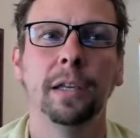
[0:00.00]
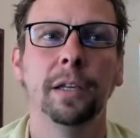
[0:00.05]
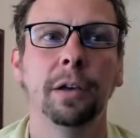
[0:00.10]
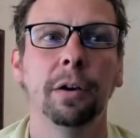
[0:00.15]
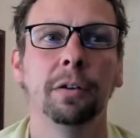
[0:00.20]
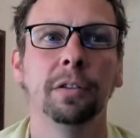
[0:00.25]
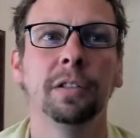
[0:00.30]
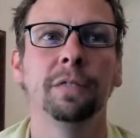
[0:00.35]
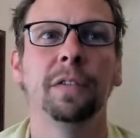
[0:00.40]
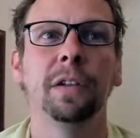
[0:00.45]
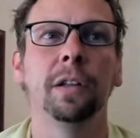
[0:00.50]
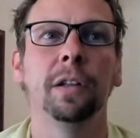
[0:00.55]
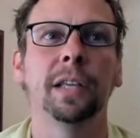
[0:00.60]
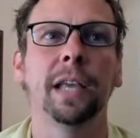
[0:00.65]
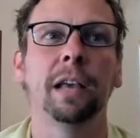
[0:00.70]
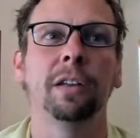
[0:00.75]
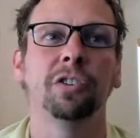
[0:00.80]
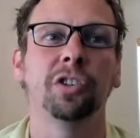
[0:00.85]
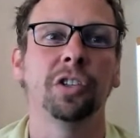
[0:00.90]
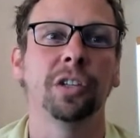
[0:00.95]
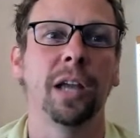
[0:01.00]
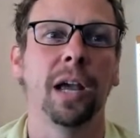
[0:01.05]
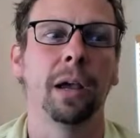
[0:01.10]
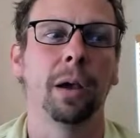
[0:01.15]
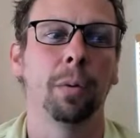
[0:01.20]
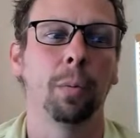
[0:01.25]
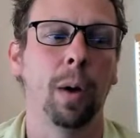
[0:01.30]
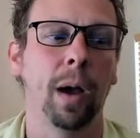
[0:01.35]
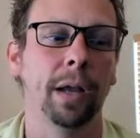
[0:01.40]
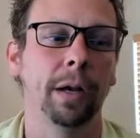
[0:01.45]
He owns Villa
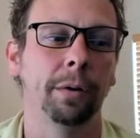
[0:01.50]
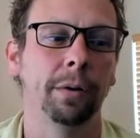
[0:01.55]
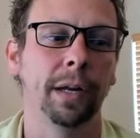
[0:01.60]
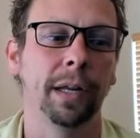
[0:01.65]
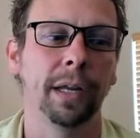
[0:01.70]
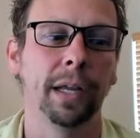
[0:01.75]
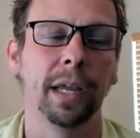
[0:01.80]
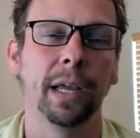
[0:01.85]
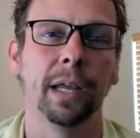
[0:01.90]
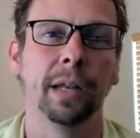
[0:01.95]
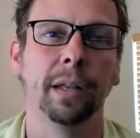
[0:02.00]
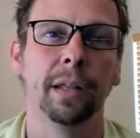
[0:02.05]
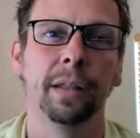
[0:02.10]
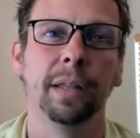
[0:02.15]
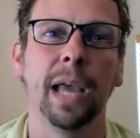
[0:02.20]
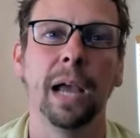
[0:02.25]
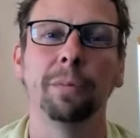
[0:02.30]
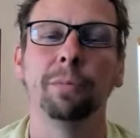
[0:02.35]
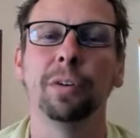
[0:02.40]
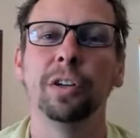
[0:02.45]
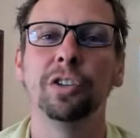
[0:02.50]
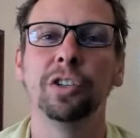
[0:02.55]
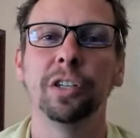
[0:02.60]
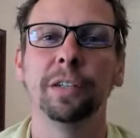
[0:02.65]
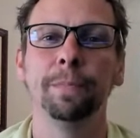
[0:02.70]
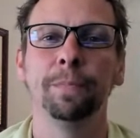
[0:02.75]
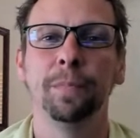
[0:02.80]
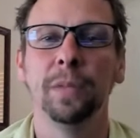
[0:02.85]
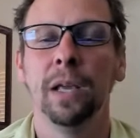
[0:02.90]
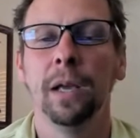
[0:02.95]
Calcinaia winery in that
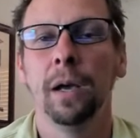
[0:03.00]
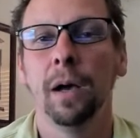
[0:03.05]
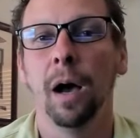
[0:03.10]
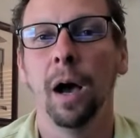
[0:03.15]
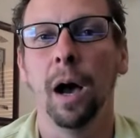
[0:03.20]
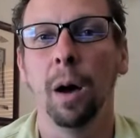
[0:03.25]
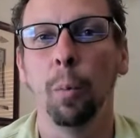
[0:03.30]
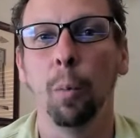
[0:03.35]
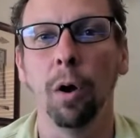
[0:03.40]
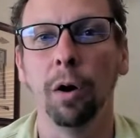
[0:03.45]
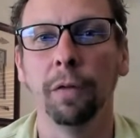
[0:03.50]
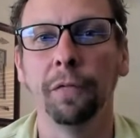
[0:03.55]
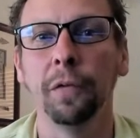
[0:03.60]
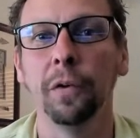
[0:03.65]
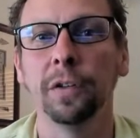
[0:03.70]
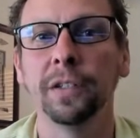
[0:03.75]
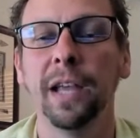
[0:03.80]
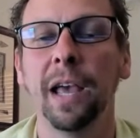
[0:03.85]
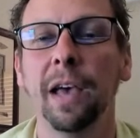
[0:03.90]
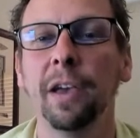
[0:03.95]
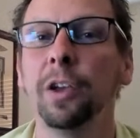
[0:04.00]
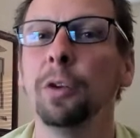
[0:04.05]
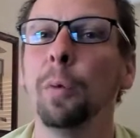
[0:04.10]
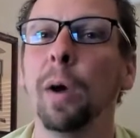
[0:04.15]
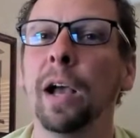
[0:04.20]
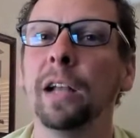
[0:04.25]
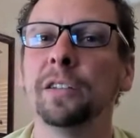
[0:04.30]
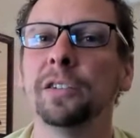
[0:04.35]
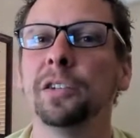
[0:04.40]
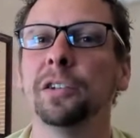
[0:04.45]
region. Wonderful Italian
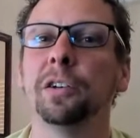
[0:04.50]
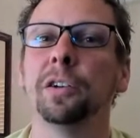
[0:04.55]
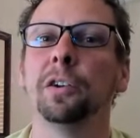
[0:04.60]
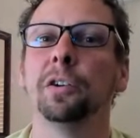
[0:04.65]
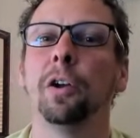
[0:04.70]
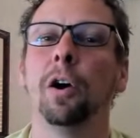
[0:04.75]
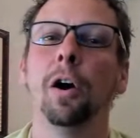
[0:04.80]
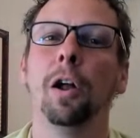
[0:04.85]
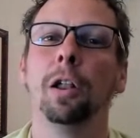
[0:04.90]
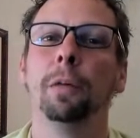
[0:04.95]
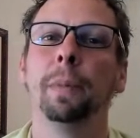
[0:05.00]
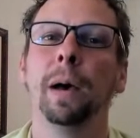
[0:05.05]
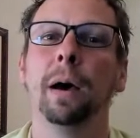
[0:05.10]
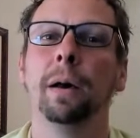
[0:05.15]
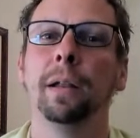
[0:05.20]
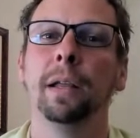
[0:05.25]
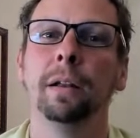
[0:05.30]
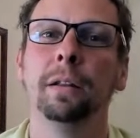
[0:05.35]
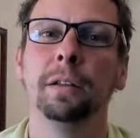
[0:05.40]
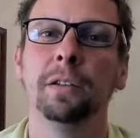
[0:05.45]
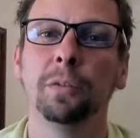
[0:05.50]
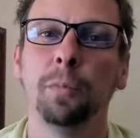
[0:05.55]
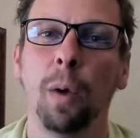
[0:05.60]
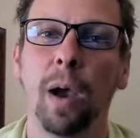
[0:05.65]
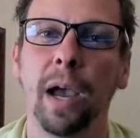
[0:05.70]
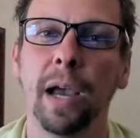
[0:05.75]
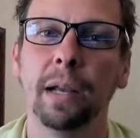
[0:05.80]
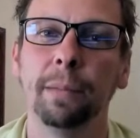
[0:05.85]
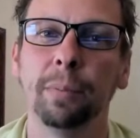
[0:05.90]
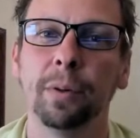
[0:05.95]
wines. So you're going to learn all about Italy's
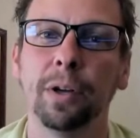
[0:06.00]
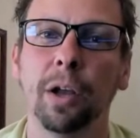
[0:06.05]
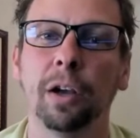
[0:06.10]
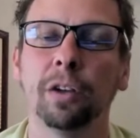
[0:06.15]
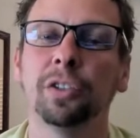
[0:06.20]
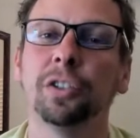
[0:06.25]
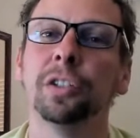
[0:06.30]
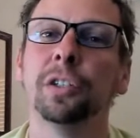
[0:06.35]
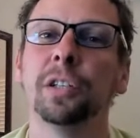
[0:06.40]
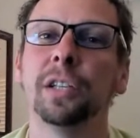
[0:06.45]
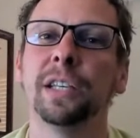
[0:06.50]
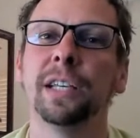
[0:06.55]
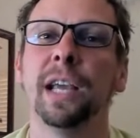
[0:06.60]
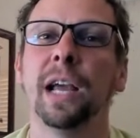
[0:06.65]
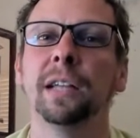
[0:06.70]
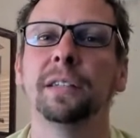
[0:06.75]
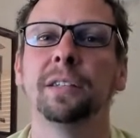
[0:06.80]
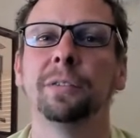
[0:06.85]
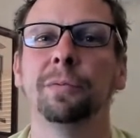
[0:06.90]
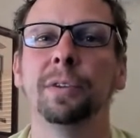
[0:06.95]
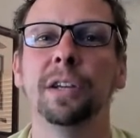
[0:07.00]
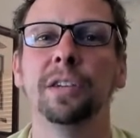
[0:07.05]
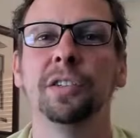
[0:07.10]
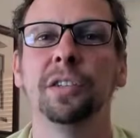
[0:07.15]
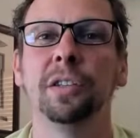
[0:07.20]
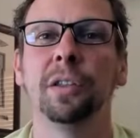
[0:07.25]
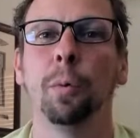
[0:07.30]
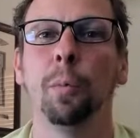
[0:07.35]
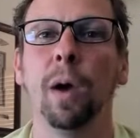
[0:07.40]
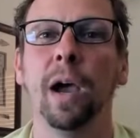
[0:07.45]
wine production, the Chianti
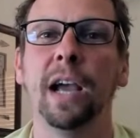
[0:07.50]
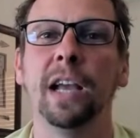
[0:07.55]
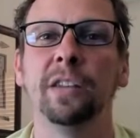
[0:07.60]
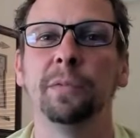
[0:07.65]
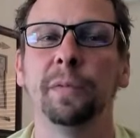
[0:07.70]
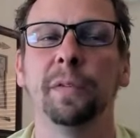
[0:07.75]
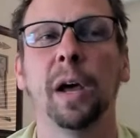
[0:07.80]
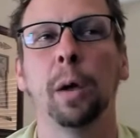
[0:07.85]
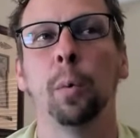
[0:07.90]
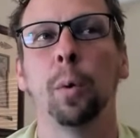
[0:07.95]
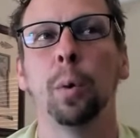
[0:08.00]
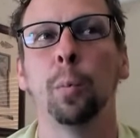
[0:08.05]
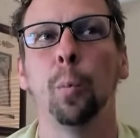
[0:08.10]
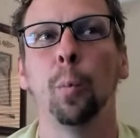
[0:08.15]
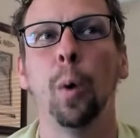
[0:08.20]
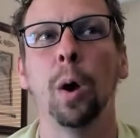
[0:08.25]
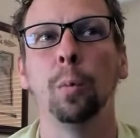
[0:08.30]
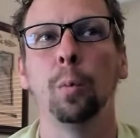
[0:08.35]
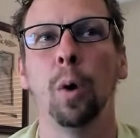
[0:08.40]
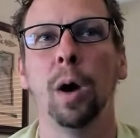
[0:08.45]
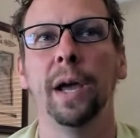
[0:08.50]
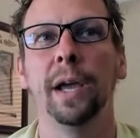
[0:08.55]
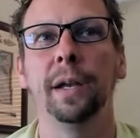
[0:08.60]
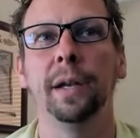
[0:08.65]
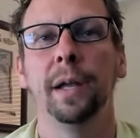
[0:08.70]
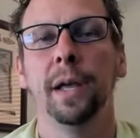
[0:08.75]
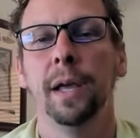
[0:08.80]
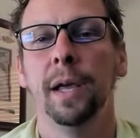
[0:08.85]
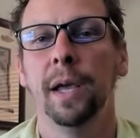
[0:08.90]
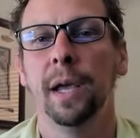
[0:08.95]
region, the wines. We've got one white
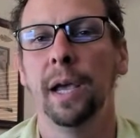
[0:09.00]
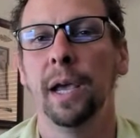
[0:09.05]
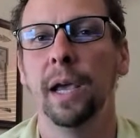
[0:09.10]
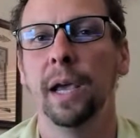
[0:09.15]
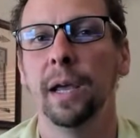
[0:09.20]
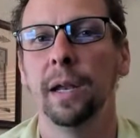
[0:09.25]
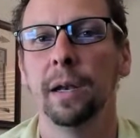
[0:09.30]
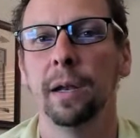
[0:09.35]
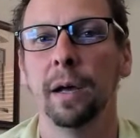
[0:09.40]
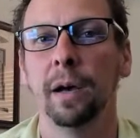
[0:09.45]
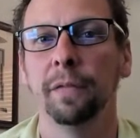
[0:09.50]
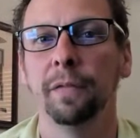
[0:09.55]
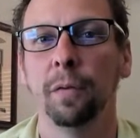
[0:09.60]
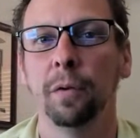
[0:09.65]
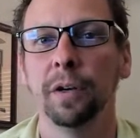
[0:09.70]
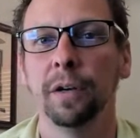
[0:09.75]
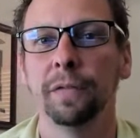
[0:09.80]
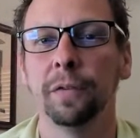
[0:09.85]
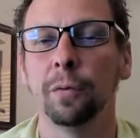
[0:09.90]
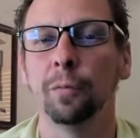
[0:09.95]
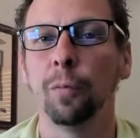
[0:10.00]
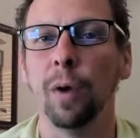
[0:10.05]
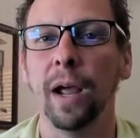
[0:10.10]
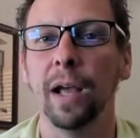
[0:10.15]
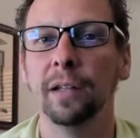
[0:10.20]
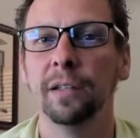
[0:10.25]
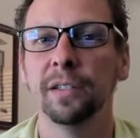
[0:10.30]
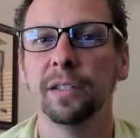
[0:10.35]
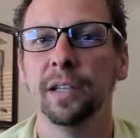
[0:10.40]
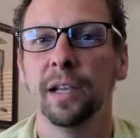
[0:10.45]
and 4 different
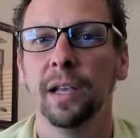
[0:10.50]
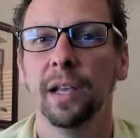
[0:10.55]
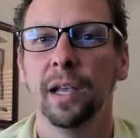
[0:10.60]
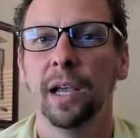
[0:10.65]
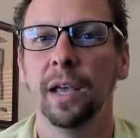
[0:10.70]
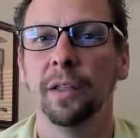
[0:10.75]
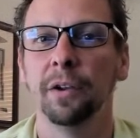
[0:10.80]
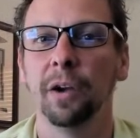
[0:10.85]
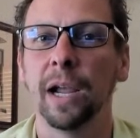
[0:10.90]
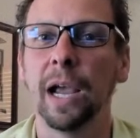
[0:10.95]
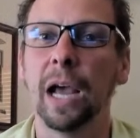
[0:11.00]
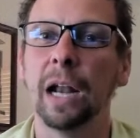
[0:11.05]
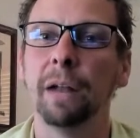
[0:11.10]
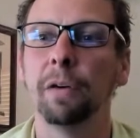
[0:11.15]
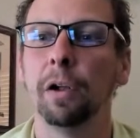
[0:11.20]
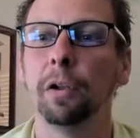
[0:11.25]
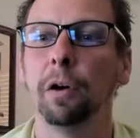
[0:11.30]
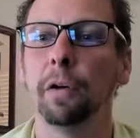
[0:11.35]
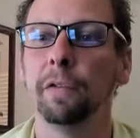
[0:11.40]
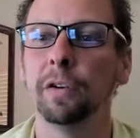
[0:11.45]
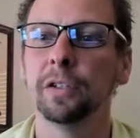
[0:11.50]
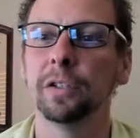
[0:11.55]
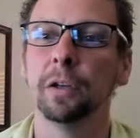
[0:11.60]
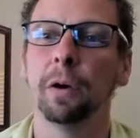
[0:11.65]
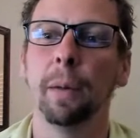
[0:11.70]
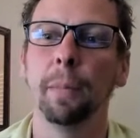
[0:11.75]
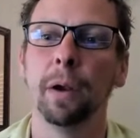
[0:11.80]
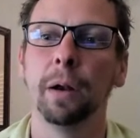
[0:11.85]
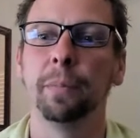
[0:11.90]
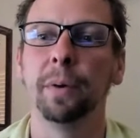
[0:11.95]
reds, and they're kind of all over. So
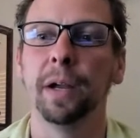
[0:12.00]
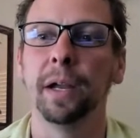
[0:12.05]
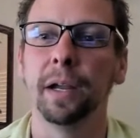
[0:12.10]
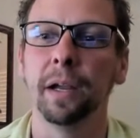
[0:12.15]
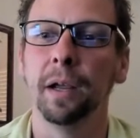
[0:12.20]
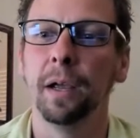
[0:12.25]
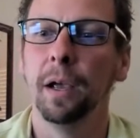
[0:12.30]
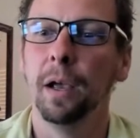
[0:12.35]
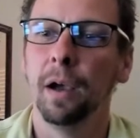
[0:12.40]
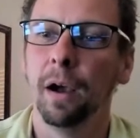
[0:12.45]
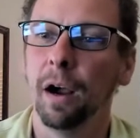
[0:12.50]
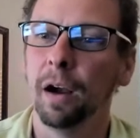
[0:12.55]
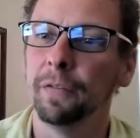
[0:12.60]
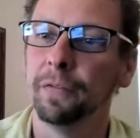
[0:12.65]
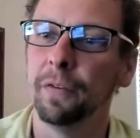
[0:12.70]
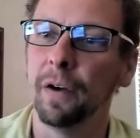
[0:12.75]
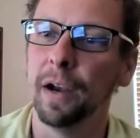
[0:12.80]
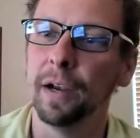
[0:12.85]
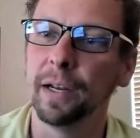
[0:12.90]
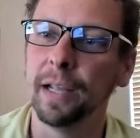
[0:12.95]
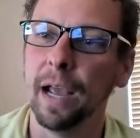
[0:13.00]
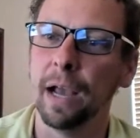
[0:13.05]
I'm going to bring our friend